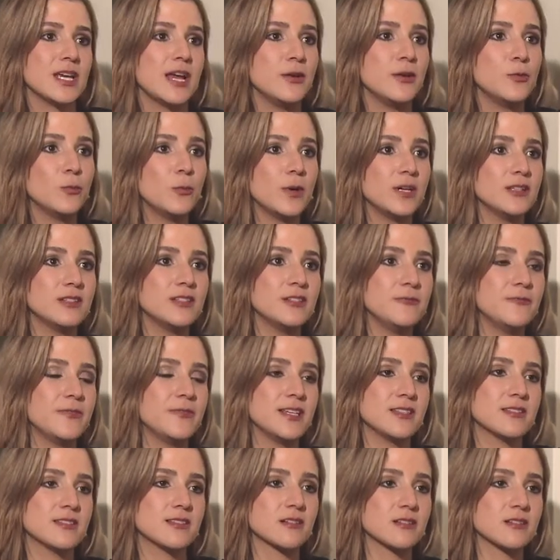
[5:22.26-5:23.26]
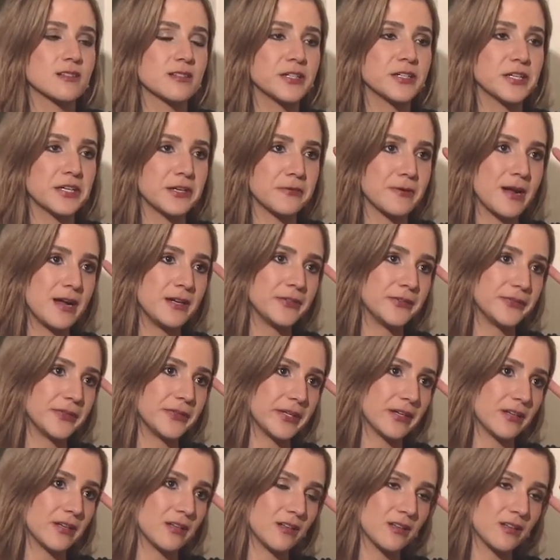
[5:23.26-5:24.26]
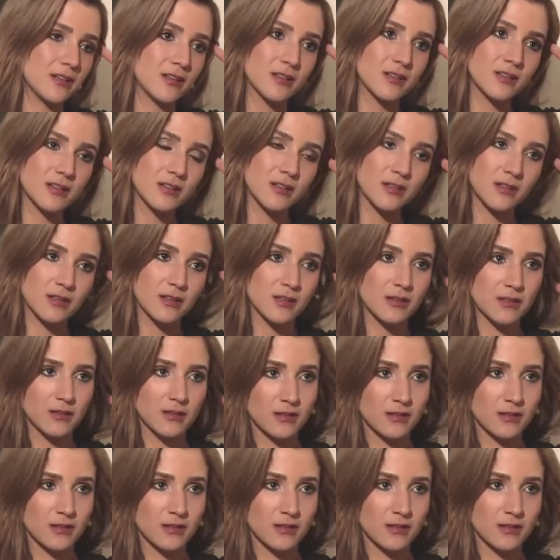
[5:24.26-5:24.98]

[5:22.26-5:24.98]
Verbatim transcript: And when did things start turning around for you? I would